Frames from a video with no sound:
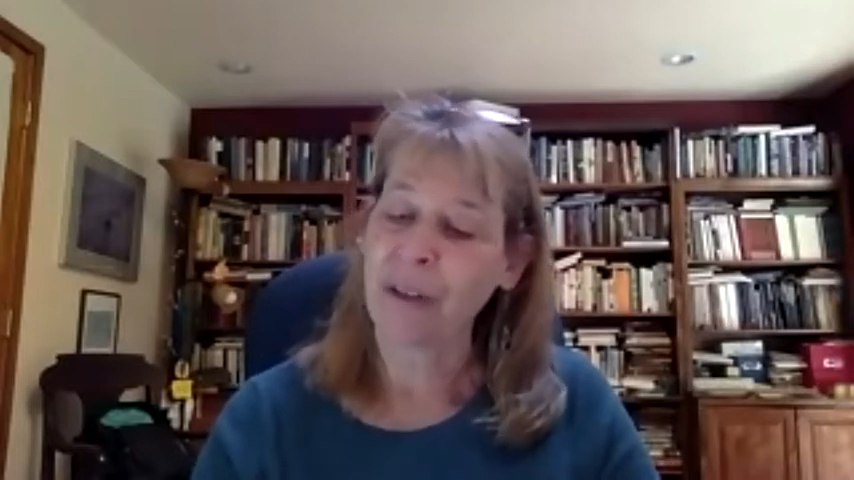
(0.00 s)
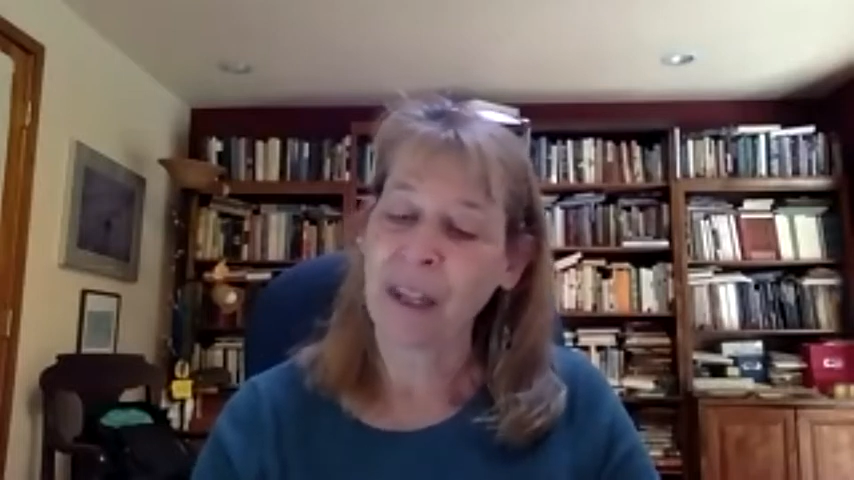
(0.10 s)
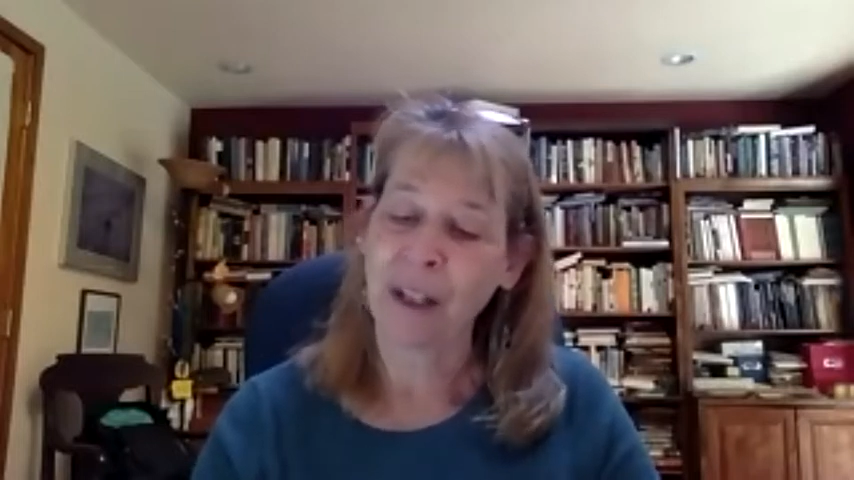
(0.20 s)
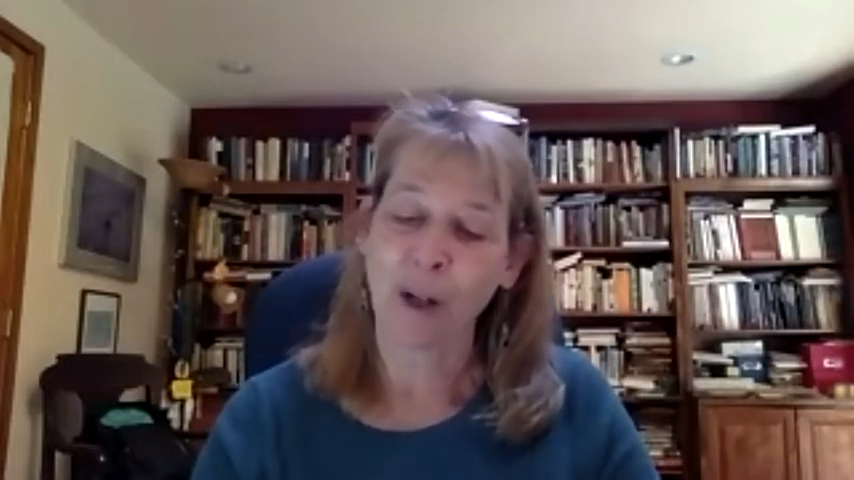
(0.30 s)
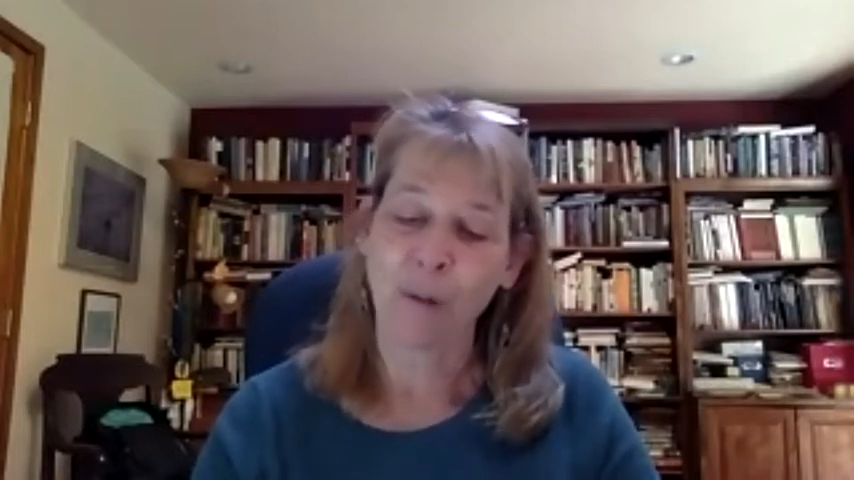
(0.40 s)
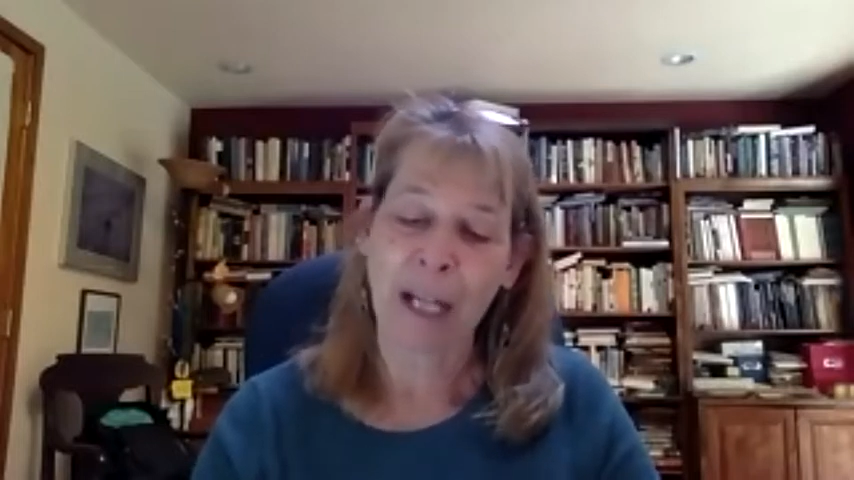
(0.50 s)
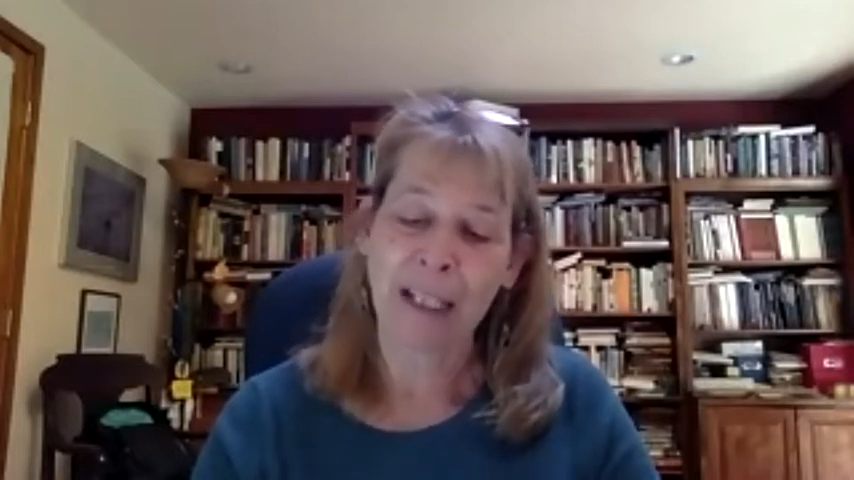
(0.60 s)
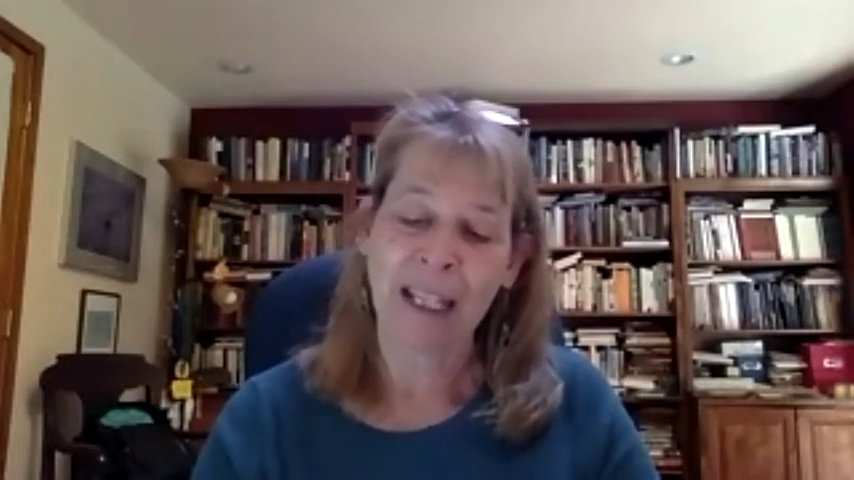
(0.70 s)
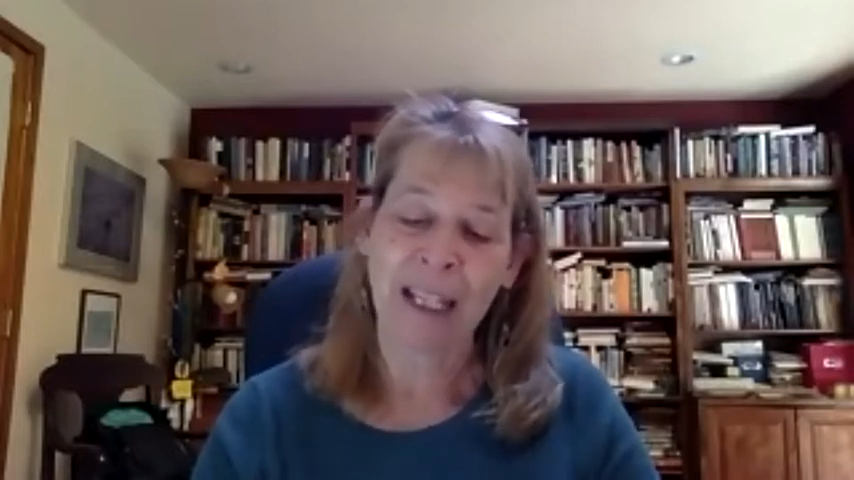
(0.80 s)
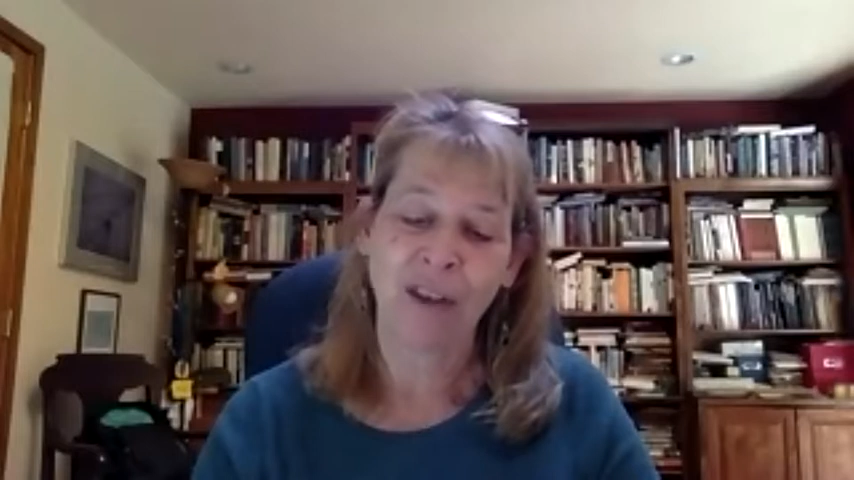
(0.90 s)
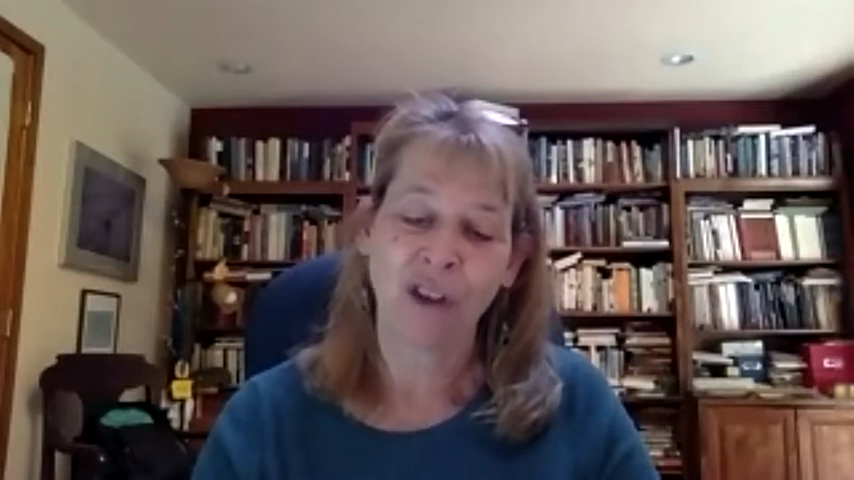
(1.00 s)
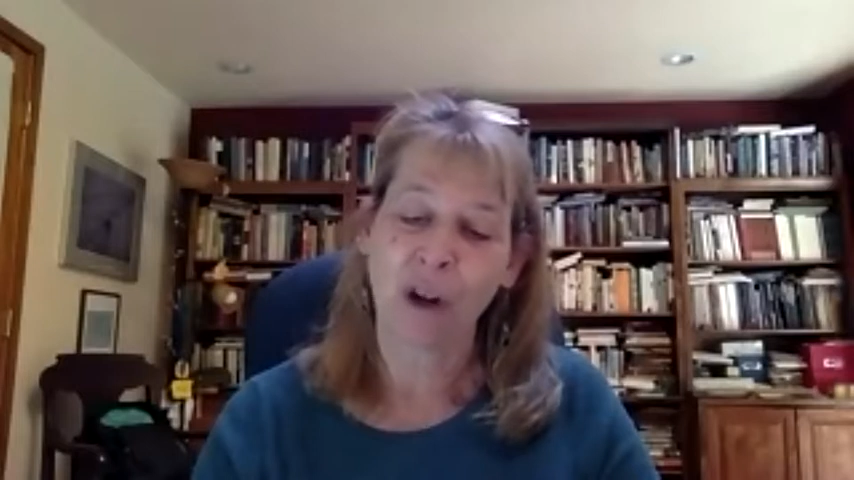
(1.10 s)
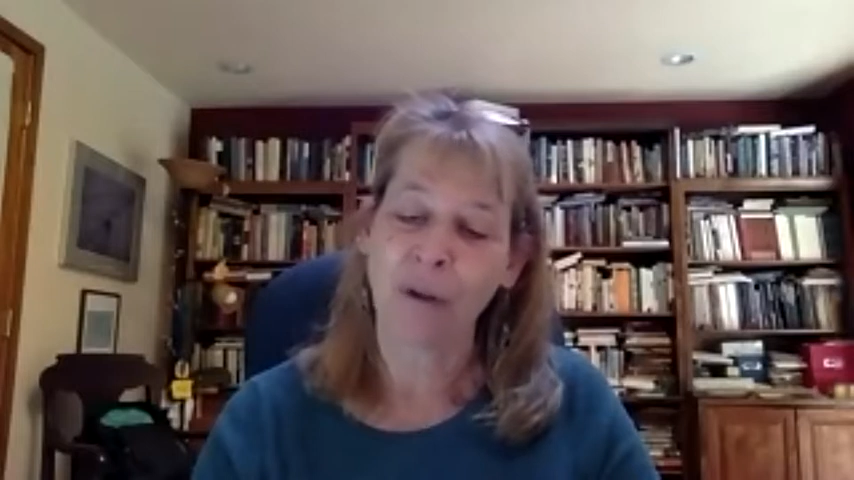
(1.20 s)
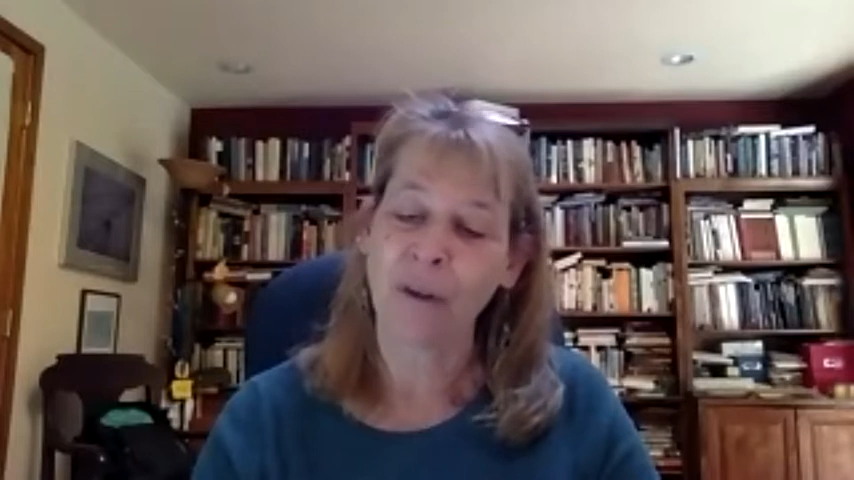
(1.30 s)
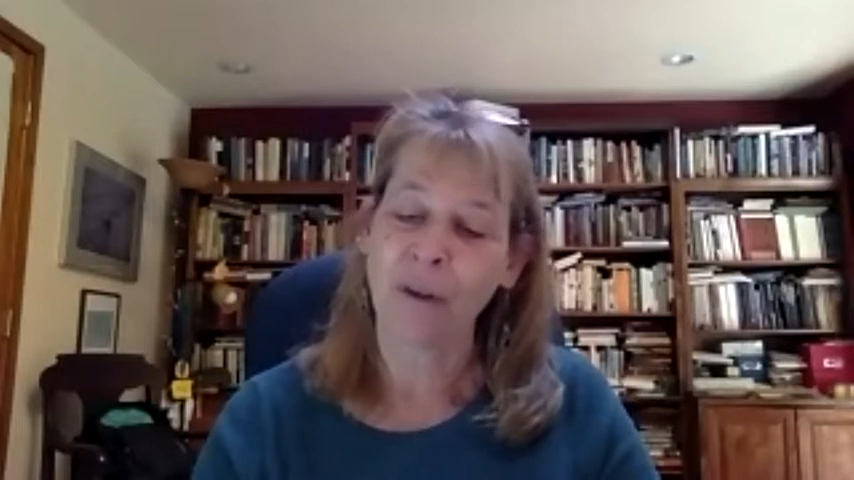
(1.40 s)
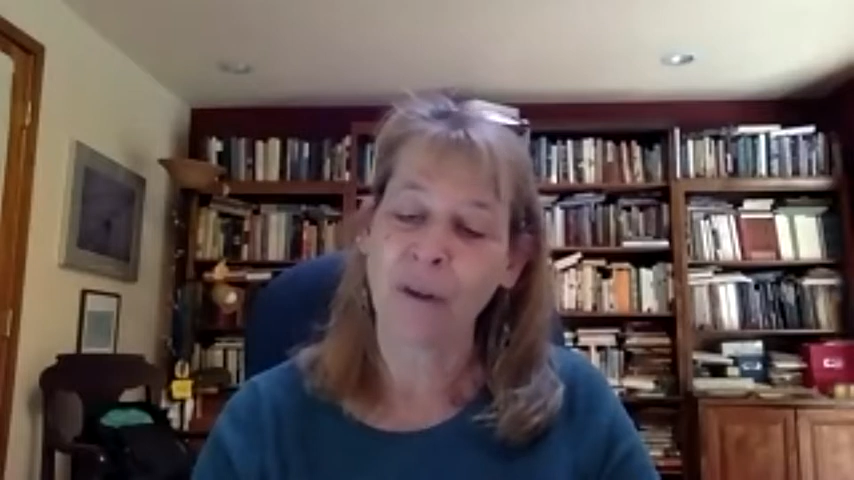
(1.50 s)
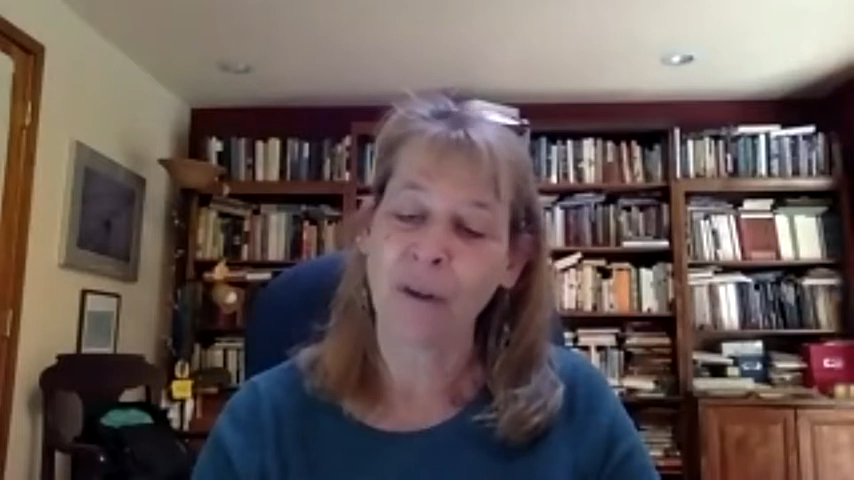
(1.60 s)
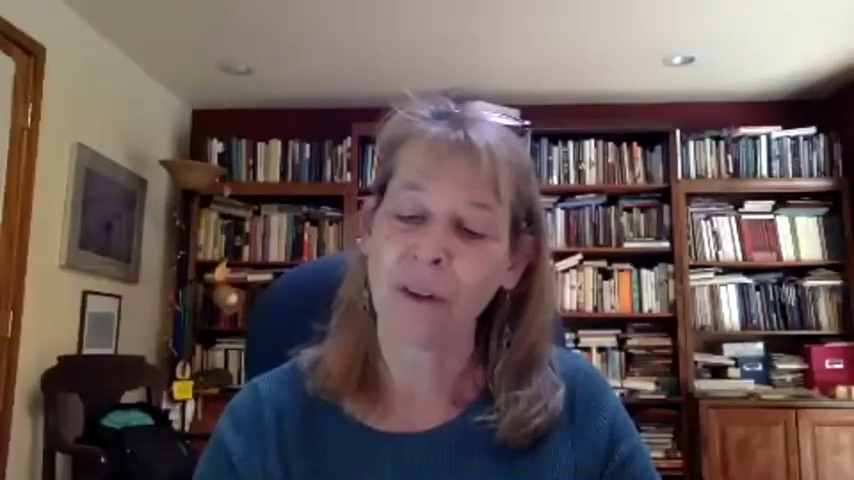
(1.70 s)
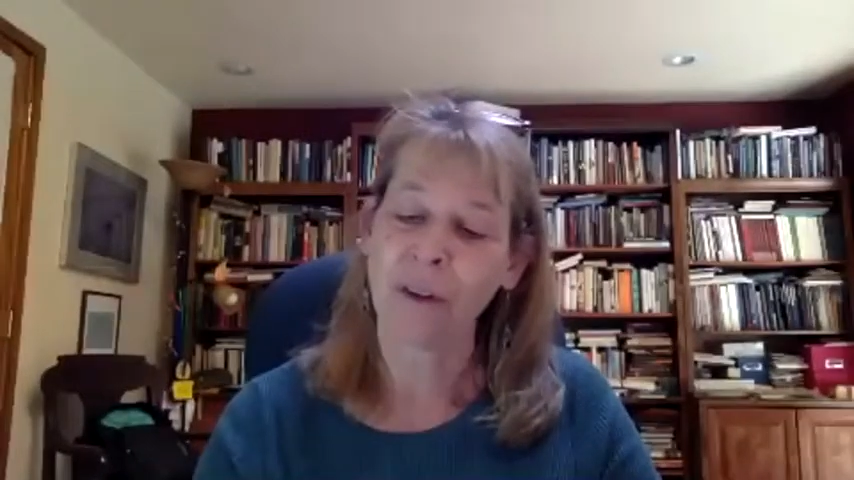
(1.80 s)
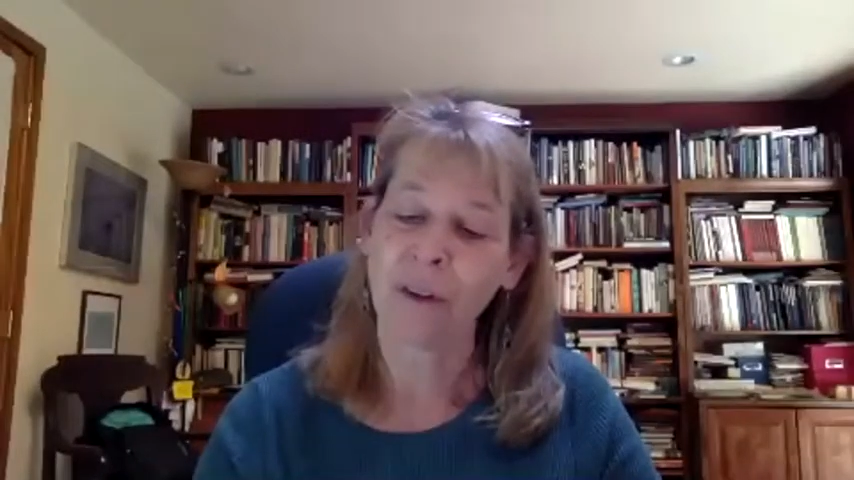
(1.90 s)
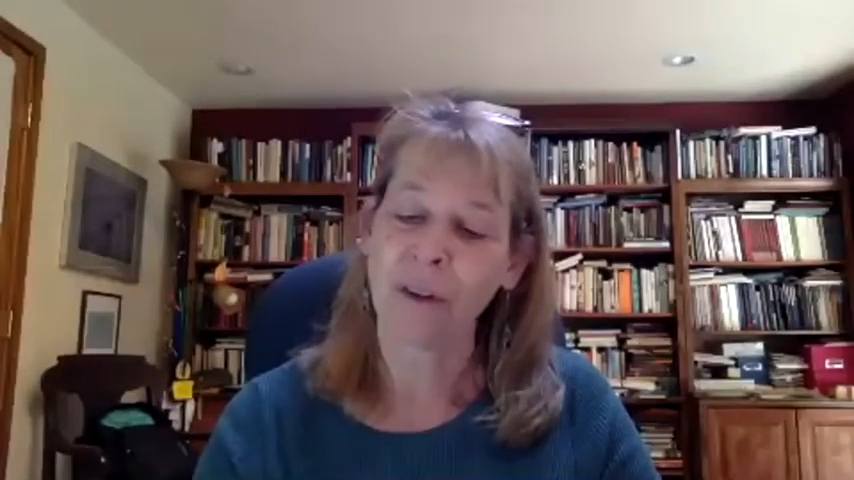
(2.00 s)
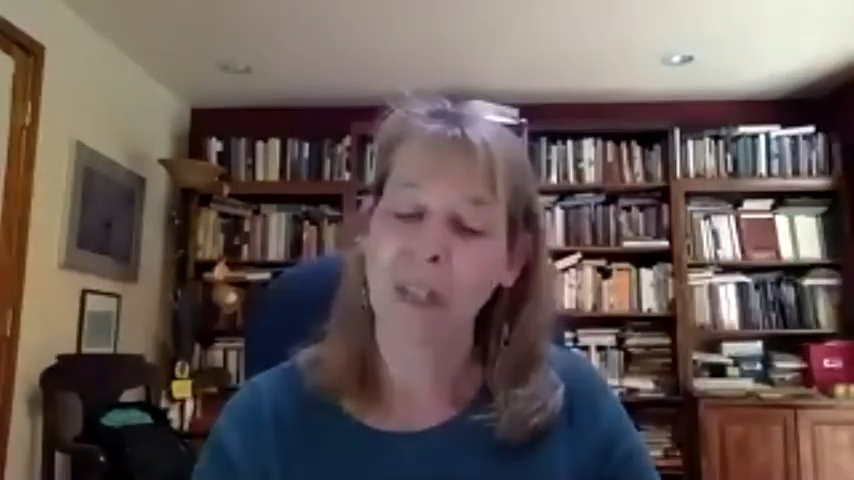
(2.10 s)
Theodore Retke, Joan Swift,